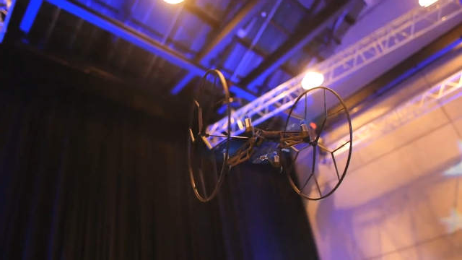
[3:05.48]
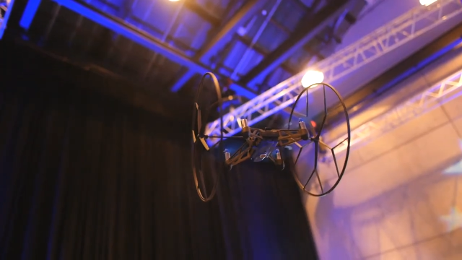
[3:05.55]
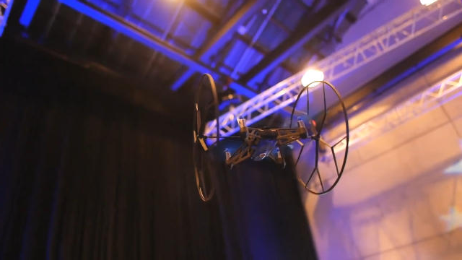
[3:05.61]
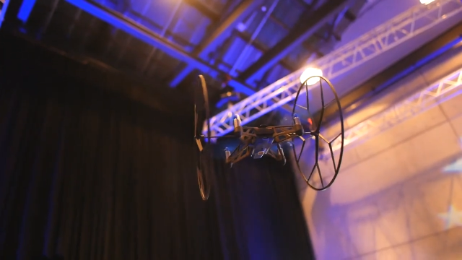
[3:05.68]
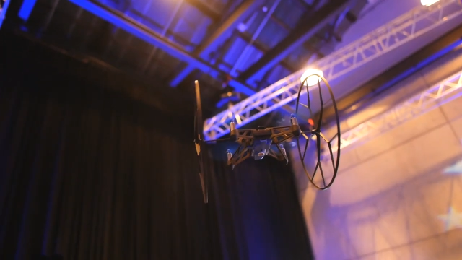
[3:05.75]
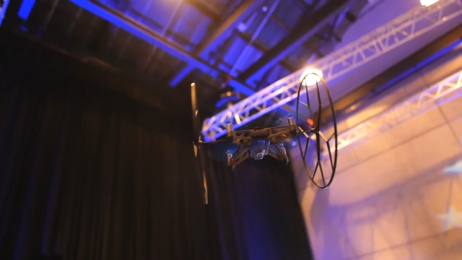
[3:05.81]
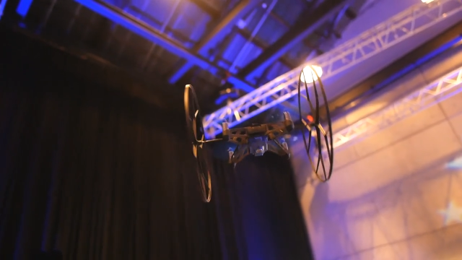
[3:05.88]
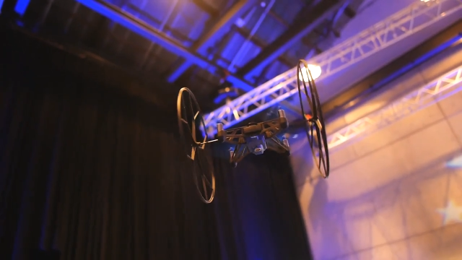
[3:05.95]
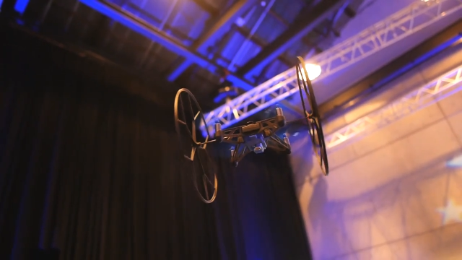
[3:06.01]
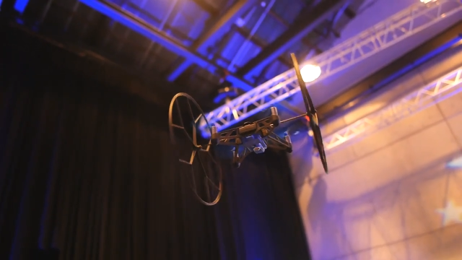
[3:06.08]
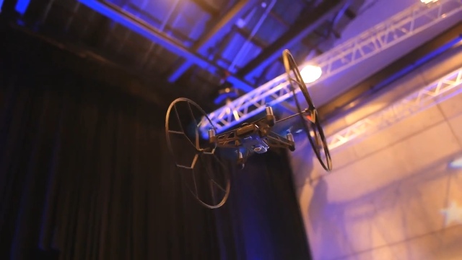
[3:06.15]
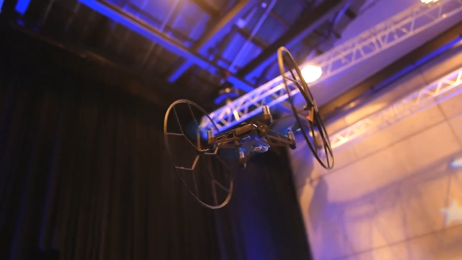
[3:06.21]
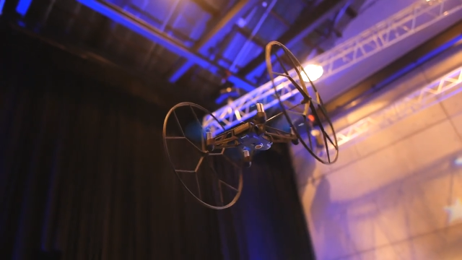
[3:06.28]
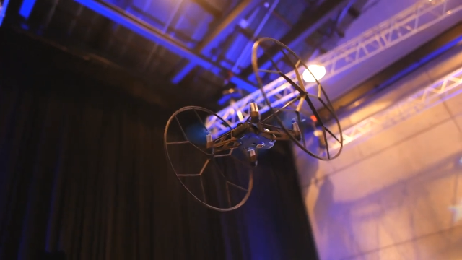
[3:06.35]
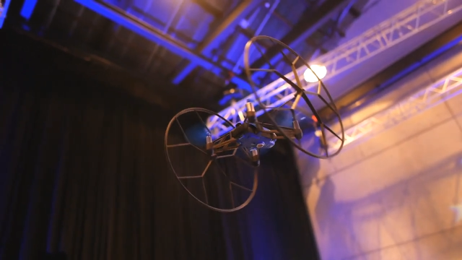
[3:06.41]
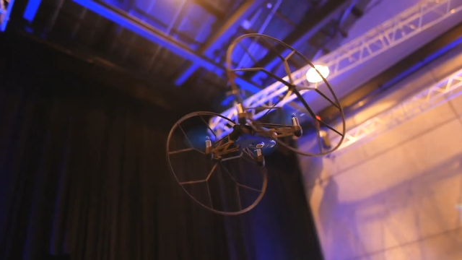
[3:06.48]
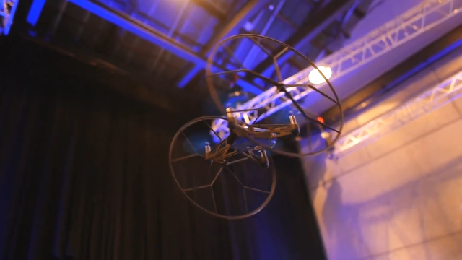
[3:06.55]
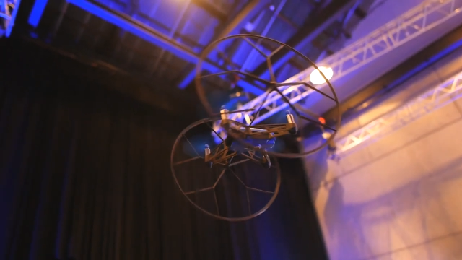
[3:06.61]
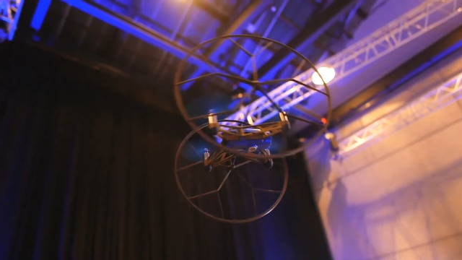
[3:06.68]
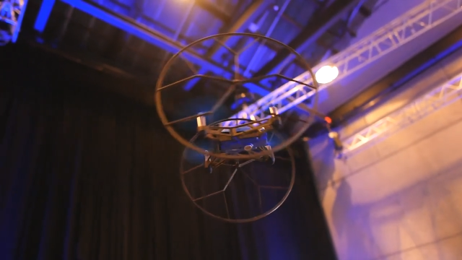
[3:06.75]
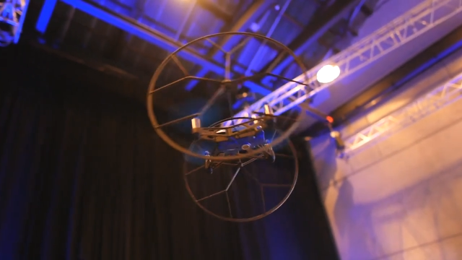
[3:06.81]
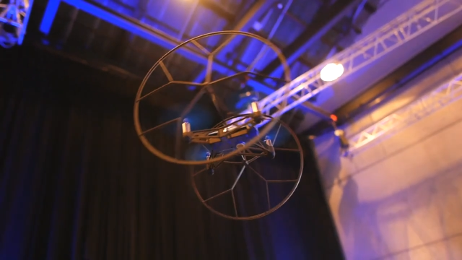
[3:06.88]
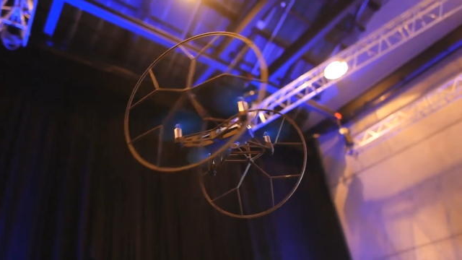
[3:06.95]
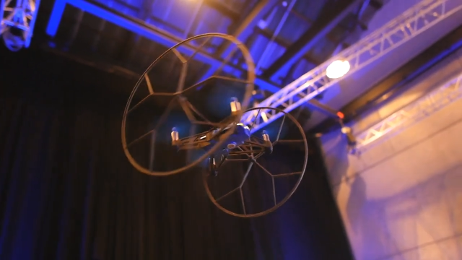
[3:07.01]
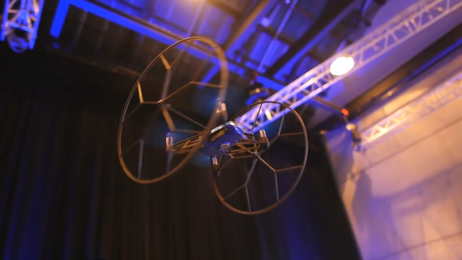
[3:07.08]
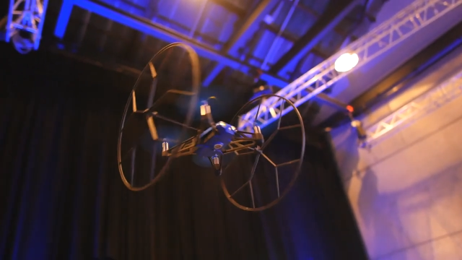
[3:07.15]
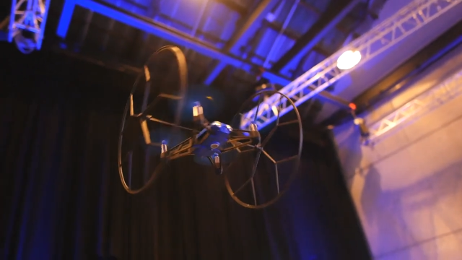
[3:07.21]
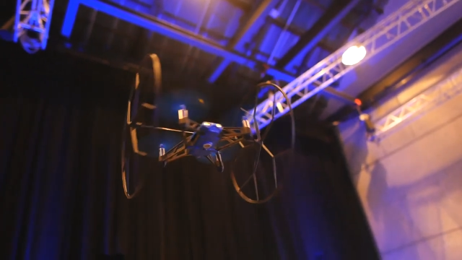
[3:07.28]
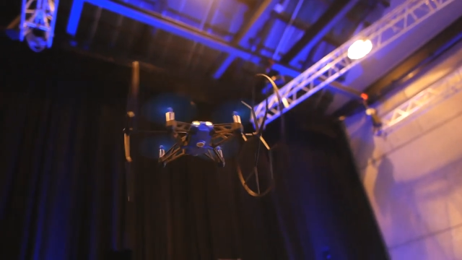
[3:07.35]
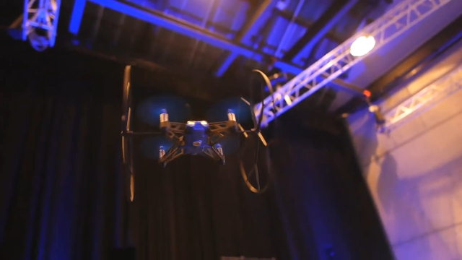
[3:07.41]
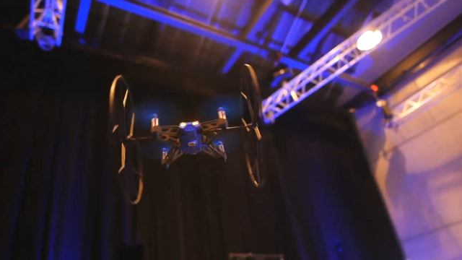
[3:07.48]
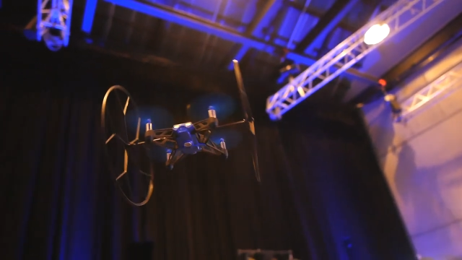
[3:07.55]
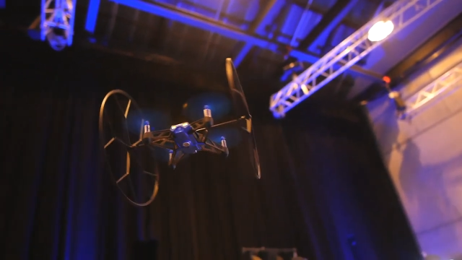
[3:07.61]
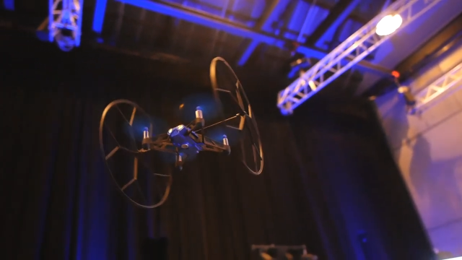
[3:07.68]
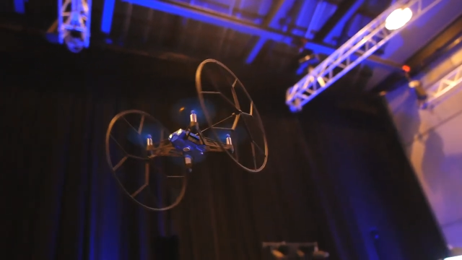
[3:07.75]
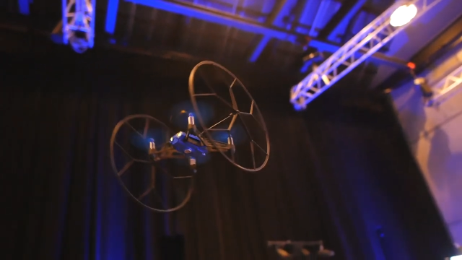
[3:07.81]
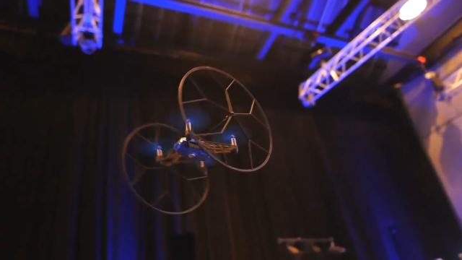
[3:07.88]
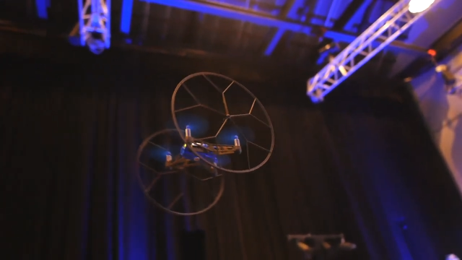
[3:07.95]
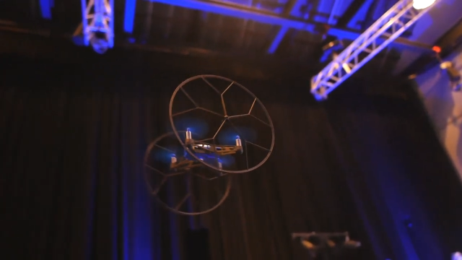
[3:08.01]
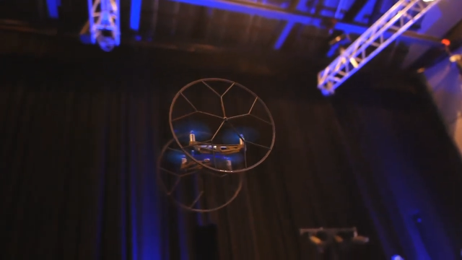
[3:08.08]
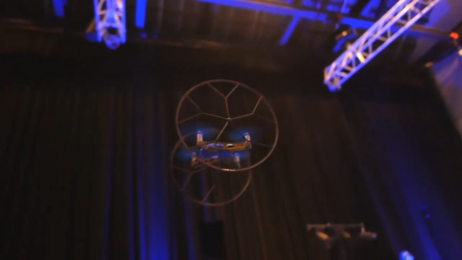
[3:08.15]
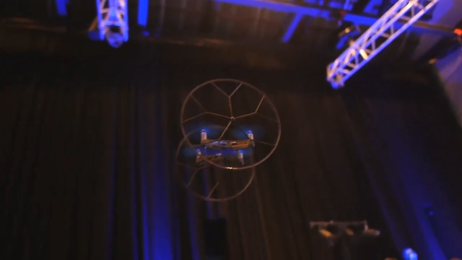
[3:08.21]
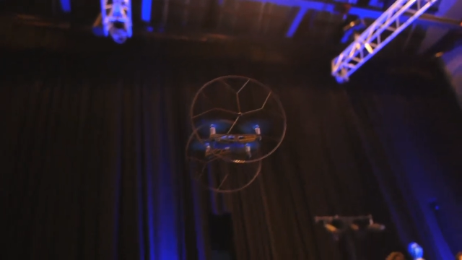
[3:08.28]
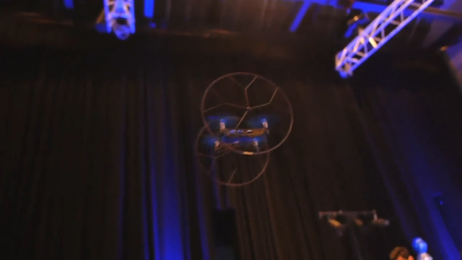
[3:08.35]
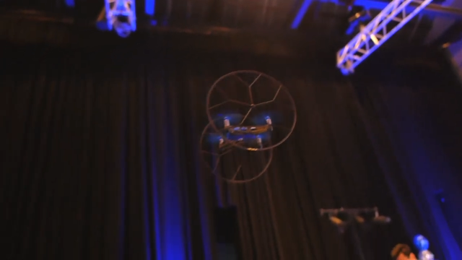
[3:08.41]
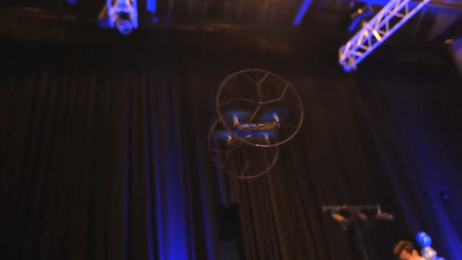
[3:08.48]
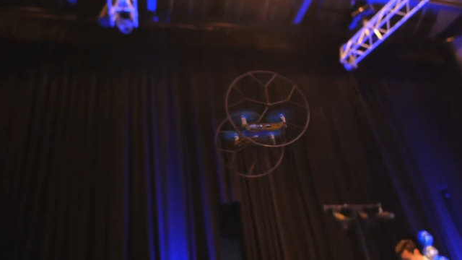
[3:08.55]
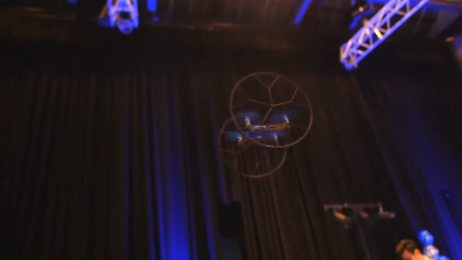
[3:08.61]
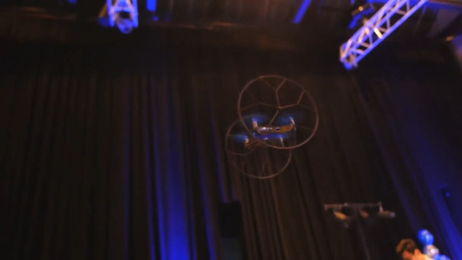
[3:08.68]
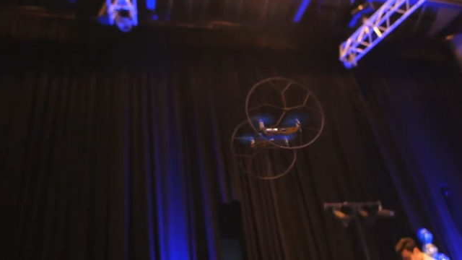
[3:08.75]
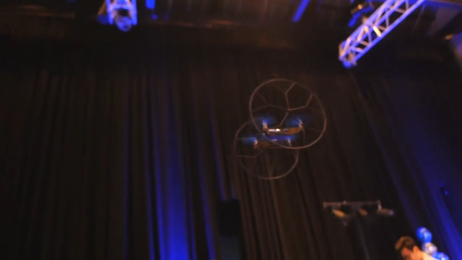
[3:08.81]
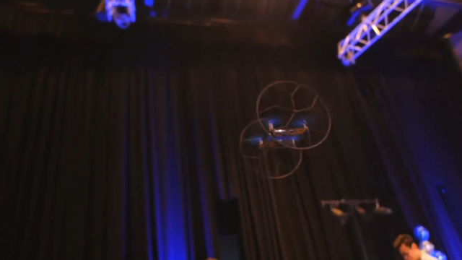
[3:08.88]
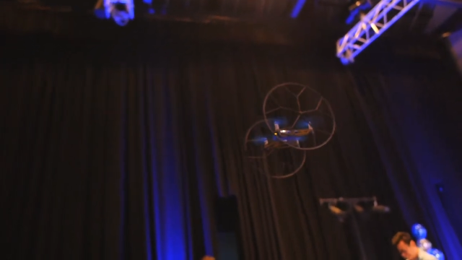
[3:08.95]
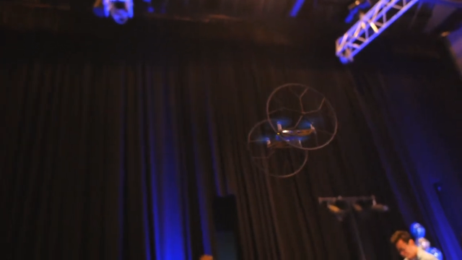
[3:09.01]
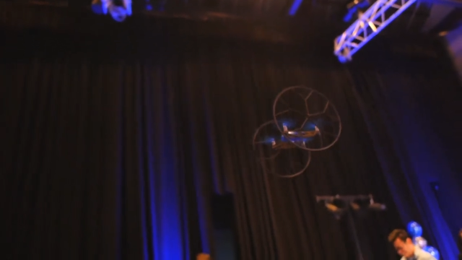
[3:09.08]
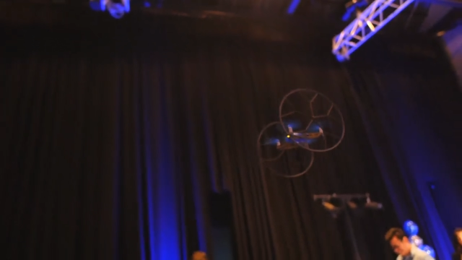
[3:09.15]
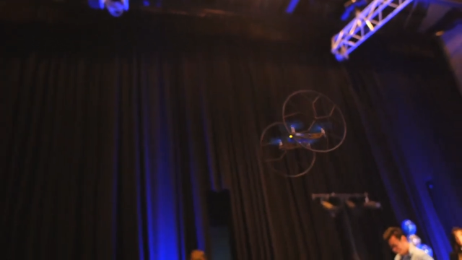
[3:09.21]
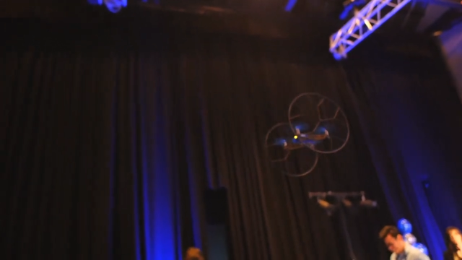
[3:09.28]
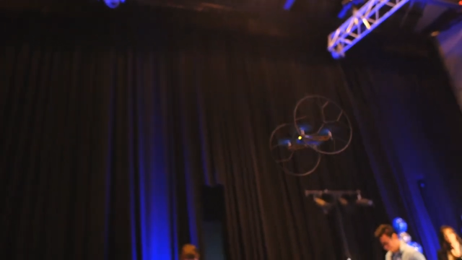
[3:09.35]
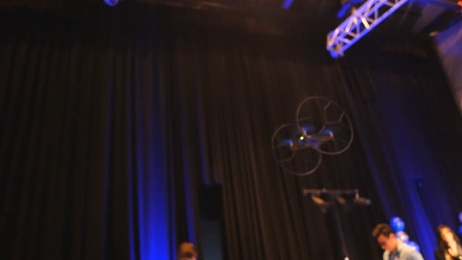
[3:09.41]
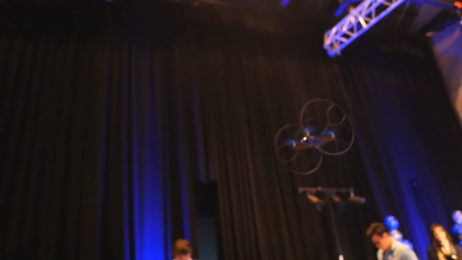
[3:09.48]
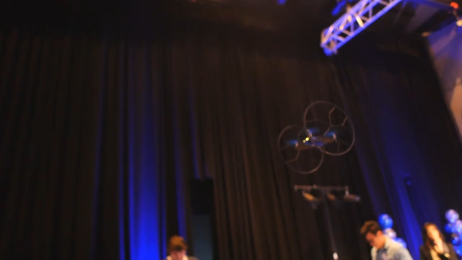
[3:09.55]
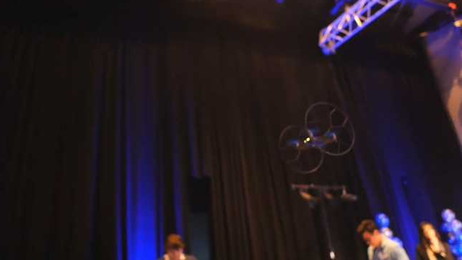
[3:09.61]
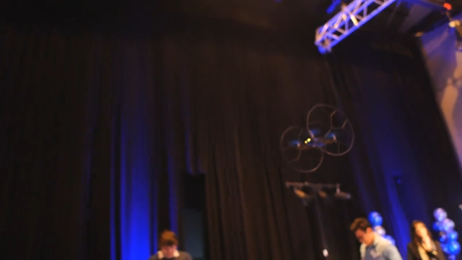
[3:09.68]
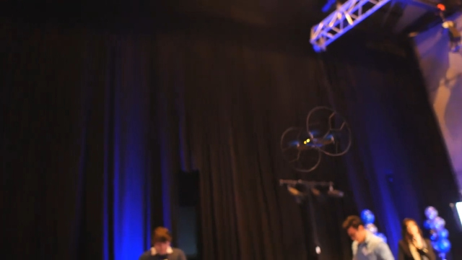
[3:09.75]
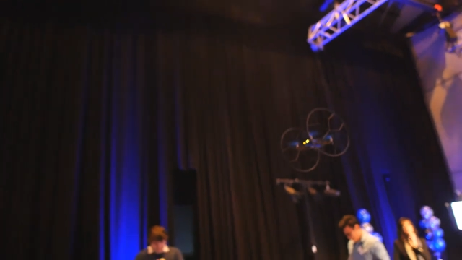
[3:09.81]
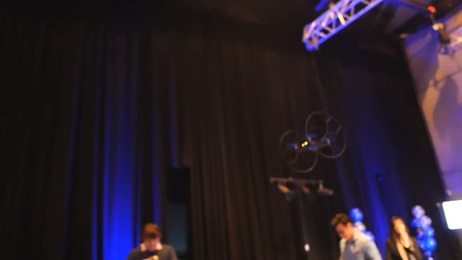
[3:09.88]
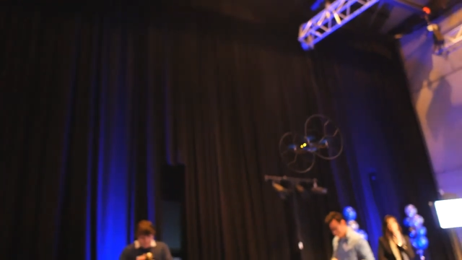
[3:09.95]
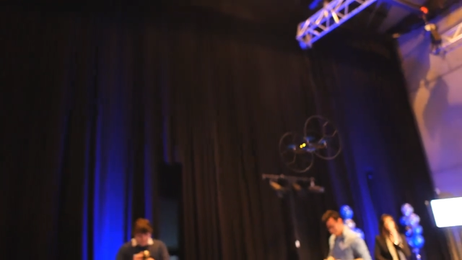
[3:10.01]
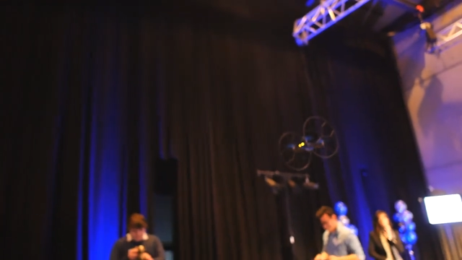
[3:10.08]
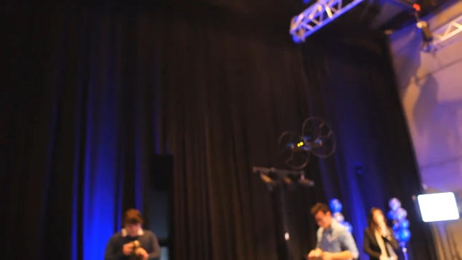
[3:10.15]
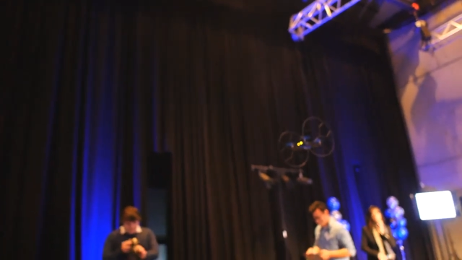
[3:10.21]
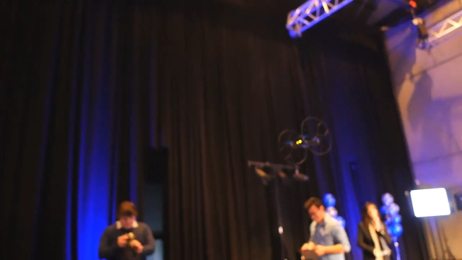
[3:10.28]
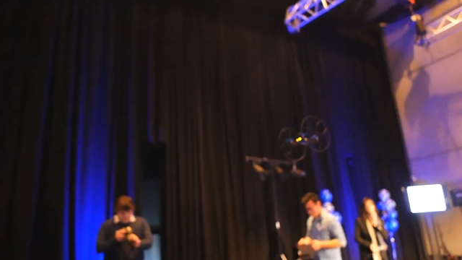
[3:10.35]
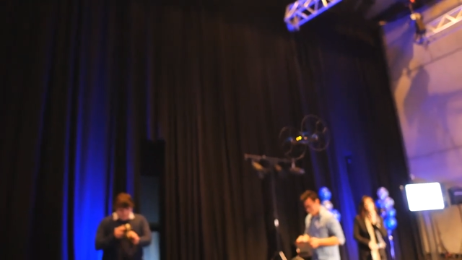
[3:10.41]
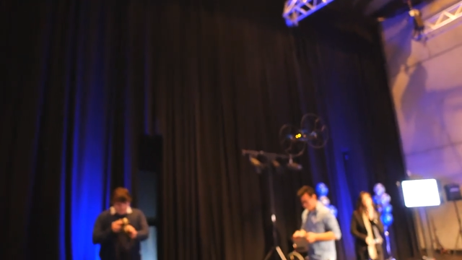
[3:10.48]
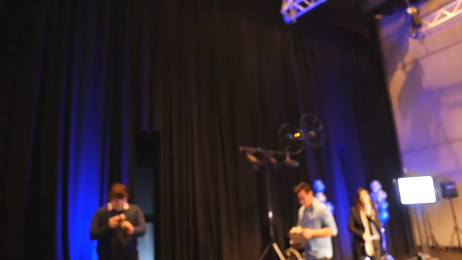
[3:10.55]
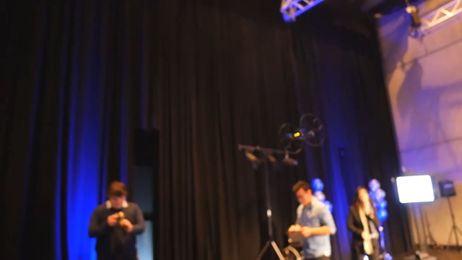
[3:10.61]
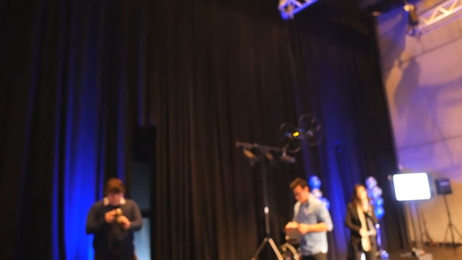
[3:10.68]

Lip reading: (no speaker visible)